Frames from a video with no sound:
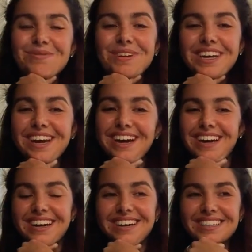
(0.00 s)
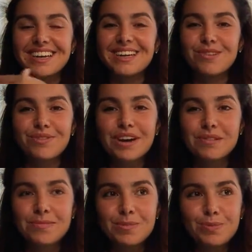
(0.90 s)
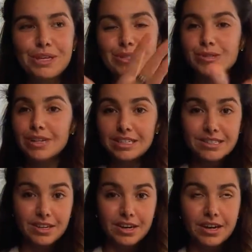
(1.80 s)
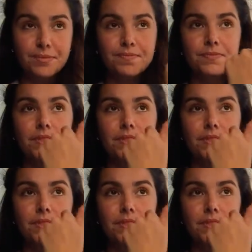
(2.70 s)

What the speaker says: But yeah, I got an 85 on my peds, so that's good.